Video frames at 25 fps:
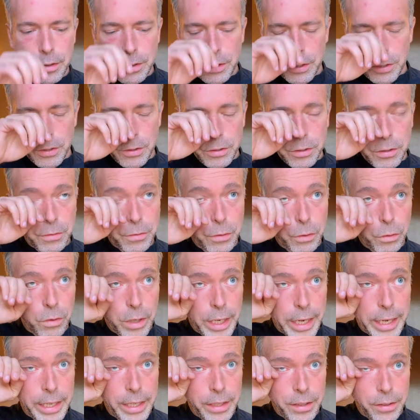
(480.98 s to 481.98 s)
use a
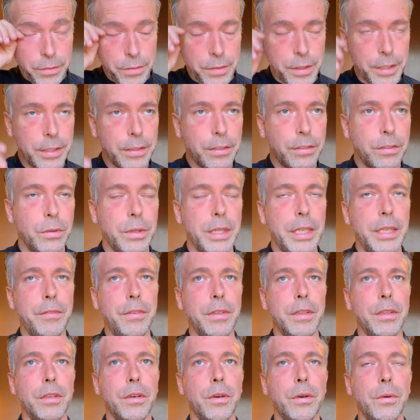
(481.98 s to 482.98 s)
variety of these. So
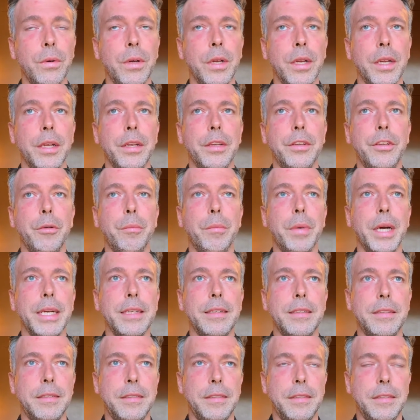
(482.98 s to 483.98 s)
even though you
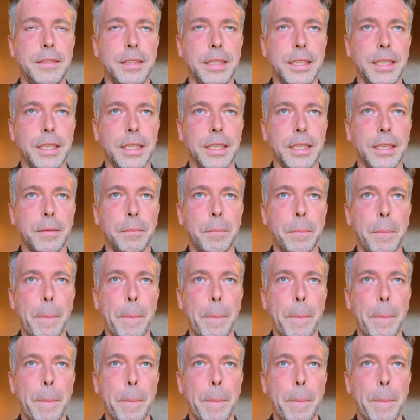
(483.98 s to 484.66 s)
might see,